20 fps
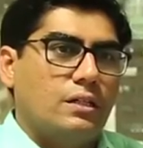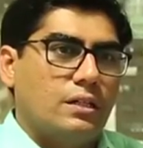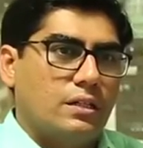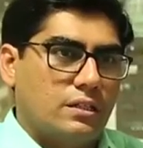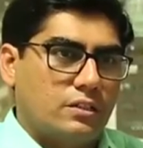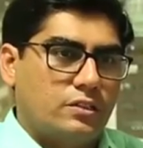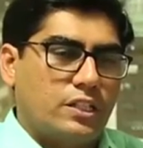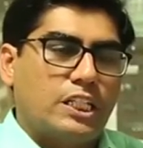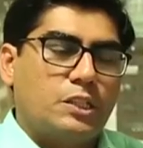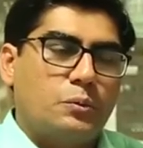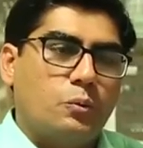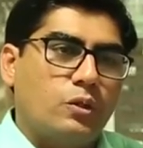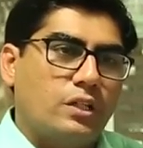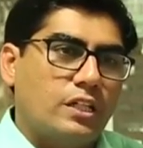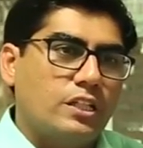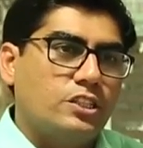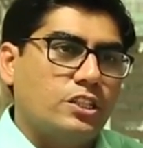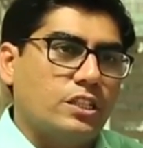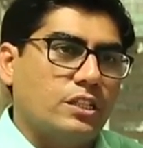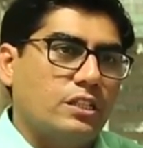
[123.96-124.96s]
uh,
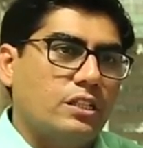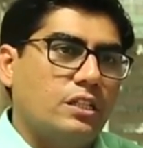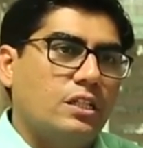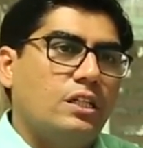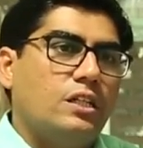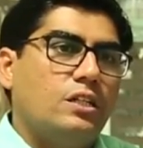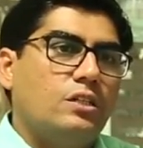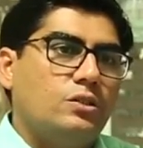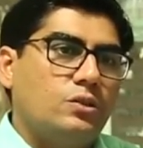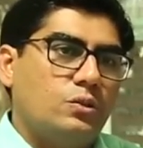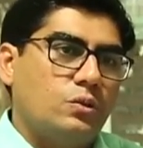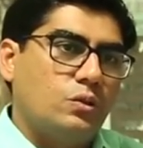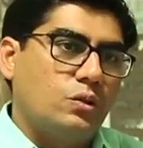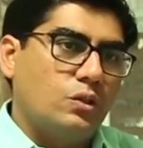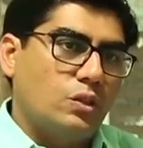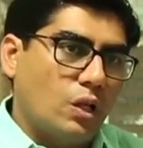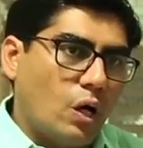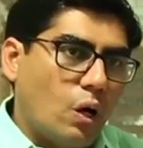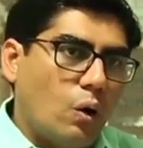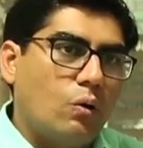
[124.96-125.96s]
transportation. So
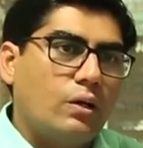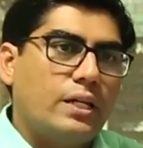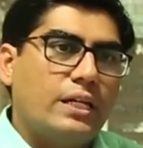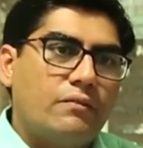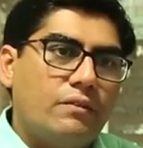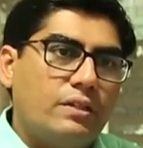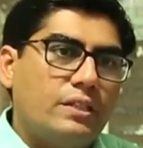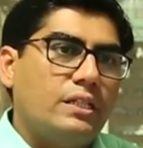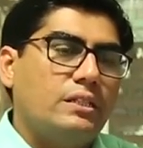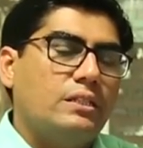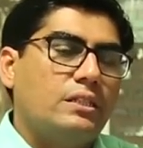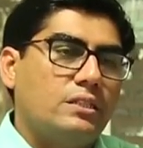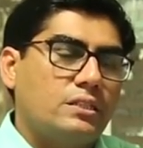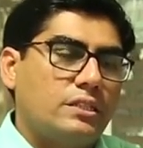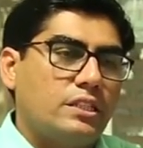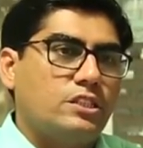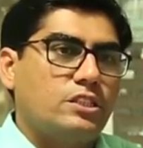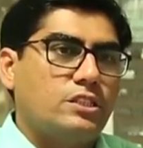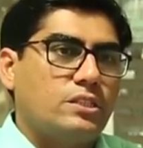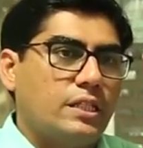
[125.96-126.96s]
now given that this
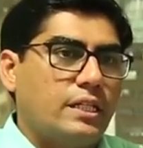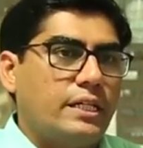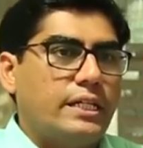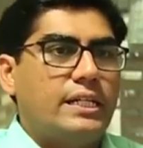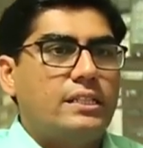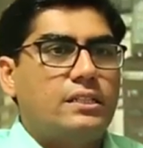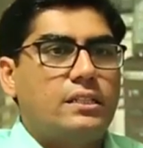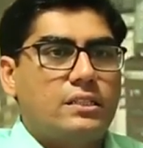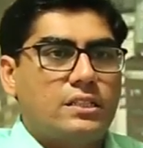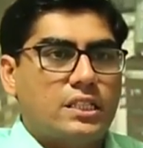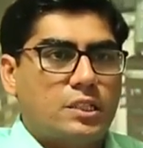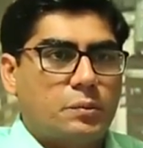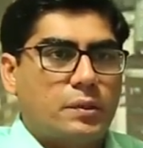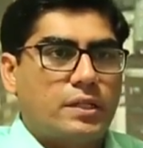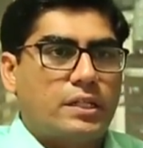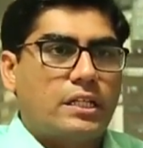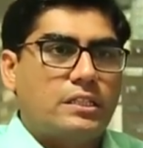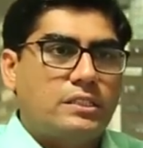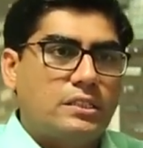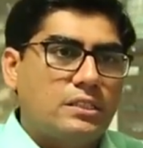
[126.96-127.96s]
stretch is ready and there is
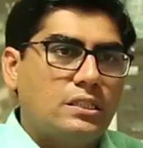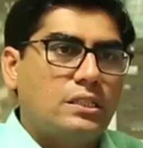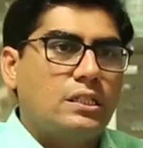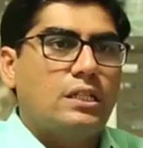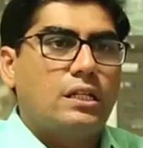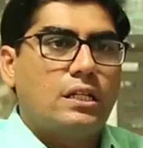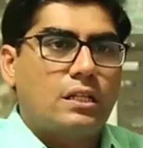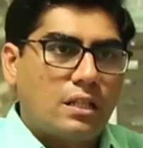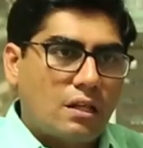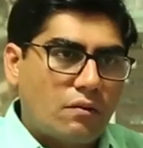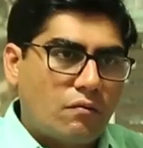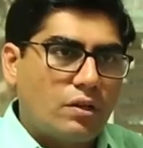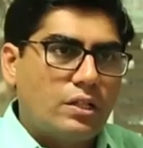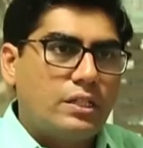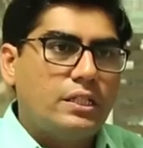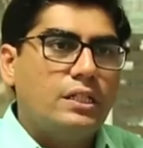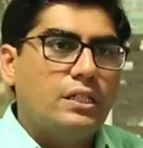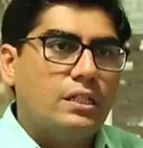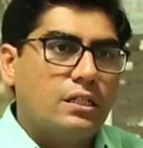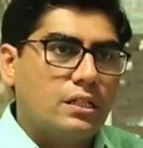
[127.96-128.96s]
expectation that in another
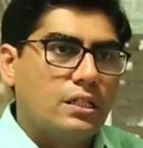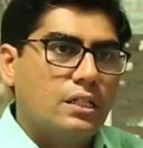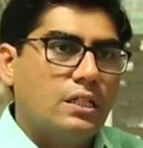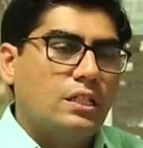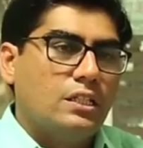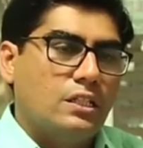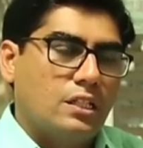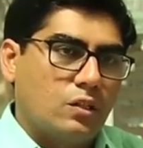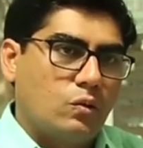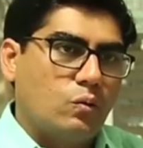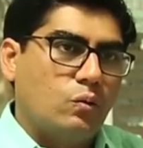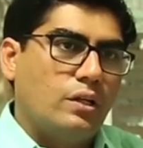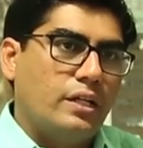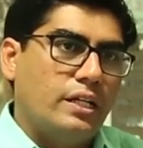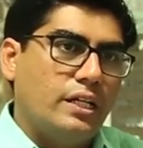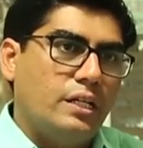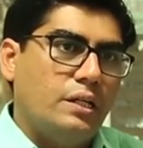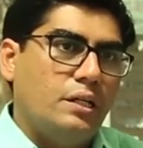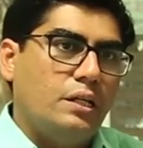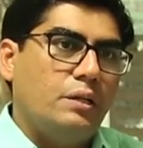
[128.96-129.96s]
one year the
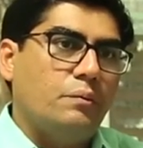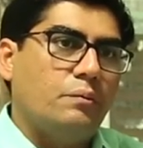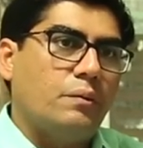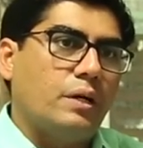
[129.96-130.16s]
Kundli